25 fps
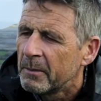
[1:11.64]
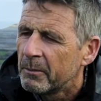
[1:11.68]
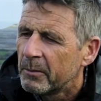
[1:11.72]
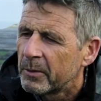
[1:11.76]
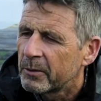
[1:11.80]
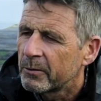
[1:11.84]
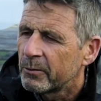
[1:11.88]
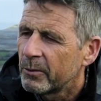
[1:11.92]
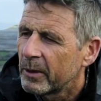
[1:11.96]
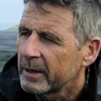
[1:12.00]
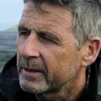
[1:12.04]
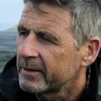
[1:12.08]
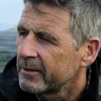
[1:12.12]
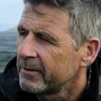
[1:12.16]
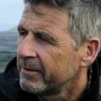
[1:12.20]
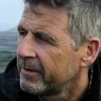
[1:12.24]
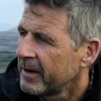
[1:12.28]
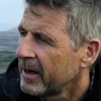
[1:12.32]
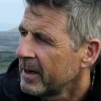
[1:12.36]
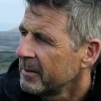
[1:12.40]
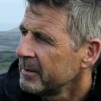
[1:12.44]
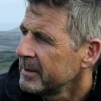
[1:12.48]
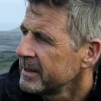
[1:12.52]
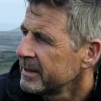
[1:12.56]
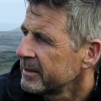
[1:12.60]
But what the
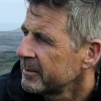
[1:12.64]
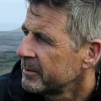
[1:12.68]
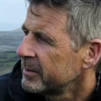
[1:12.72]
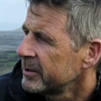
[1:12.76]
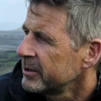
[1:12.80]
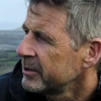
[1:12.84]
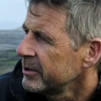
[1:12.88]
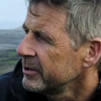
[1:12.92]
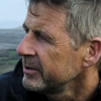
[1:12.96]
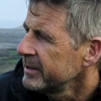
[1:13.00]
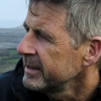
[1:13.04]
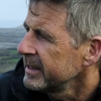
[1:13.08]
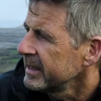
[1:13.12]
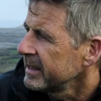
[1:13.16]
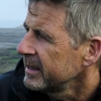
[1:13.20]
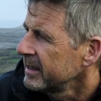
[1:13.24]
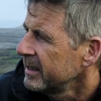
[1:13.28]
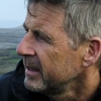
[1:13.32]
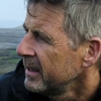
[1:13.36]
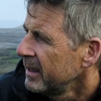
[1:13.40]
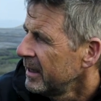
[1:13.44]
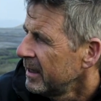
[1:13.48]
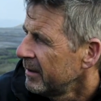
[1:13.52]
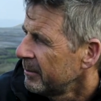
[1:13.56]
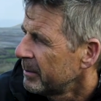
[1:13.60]
farmers are producing,
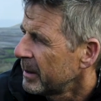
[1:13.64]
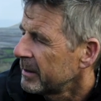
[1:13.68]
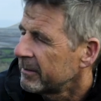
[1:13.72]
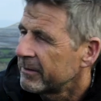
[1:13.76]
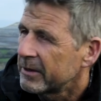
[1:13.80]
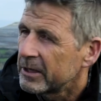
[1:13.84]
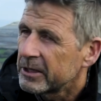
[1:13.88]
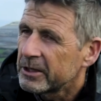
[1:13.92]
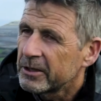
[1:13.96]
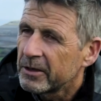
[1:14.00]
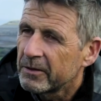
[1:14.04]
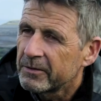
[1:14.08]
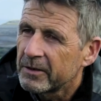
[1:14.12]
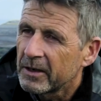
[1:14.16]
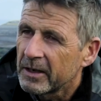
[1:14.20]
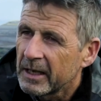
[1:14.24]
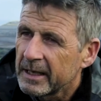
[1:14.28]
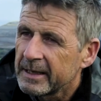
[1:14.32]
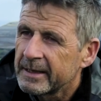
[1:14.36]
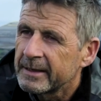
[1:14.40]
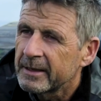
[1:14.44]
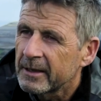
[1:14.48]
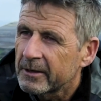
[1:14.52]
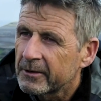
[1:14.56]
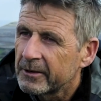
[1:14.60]
by virtue of their
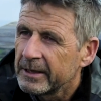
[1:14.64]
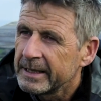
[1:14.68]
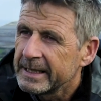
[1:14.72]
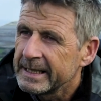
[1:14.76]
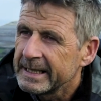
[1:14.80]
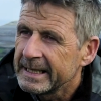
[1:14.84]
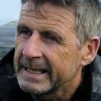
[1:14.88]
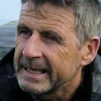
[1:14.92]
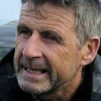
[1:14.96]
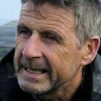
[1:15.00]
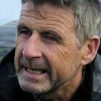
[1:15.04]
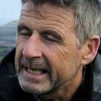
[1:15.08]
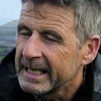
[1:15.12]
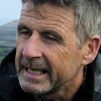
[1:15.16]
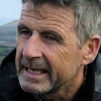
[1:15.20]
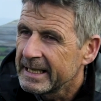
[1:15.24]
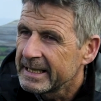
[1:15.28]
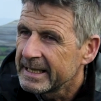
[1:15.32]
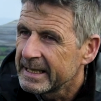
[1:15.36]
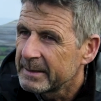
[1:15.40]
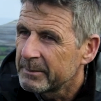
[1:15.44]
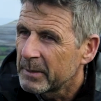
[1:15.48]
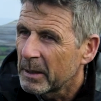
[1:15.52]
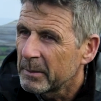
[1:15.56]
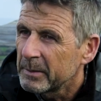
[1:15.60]
livestock grazing these
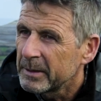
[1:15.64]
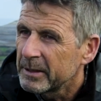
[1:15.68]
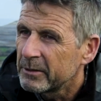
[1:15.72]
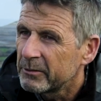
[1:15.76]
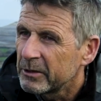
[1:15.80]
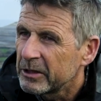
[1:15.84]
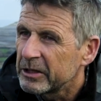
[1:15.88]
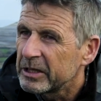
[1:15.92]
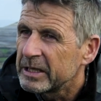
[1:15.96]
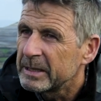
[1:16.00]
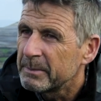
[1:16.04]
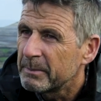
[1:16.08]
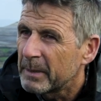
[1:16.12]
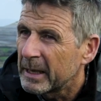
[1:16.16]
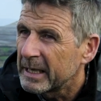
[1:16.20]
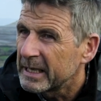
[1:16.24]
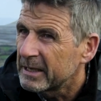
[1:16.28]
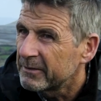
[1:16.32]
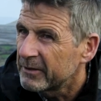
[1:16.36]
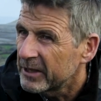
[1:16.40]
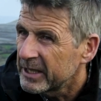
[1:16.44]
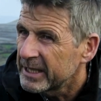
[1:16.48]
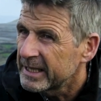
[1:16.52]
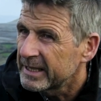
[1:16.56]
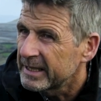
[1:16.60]
hills, is probably the richest
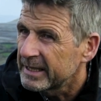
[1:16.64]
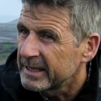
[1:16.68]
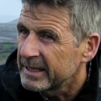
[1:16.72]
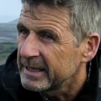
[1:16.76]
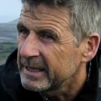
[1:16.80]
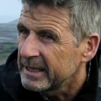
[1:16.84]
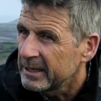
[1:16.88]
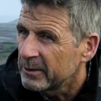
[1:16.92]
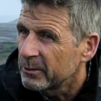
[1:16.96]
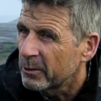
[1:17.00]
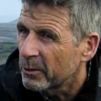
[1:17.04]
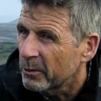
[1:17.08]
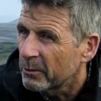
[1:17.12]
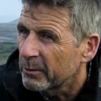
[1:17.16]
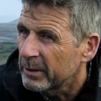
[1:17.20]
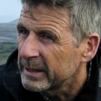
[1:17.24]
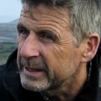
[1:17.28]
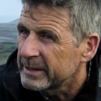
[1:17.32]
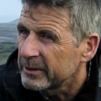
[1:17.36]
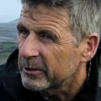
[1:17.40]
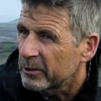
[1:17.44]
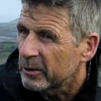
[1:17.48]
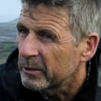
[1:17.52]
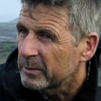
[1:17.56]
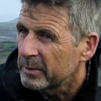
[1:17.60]
biodiversity in
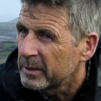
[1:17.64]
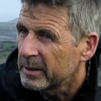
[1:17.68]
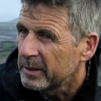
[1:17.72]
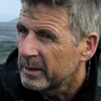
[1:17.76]
northwest Europe.